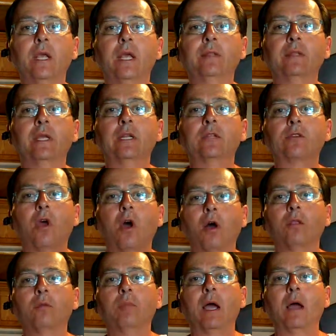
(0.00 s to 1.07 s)
And then it's
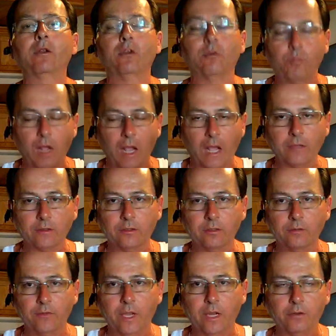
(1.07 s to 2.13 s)
all about your
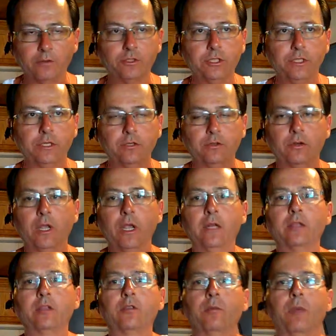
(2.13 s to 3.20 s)
positive energy in your
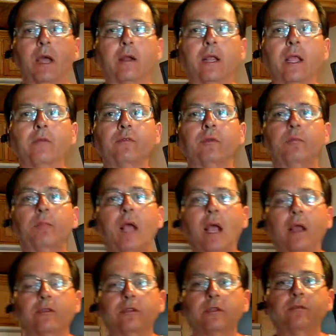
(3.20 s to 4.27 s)
head. It's about having a
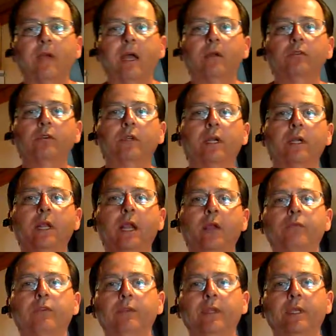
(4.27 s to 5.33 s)
positive outlook on
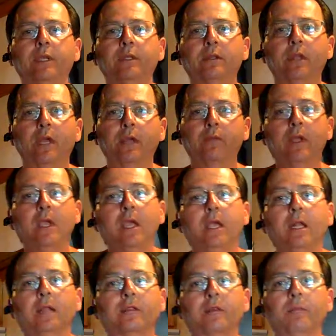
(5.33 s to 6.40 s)
everything in life,
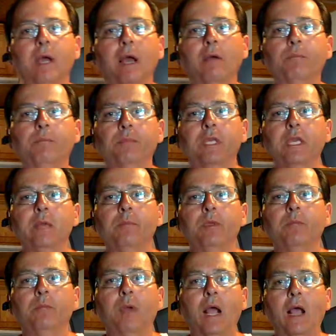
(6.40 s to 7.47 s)
and it's about
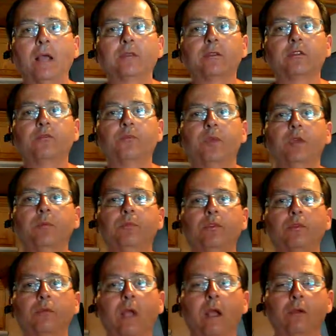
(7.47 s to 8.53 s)
keeping positive people
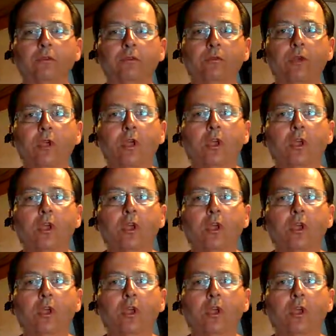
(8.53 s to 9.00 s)
around you.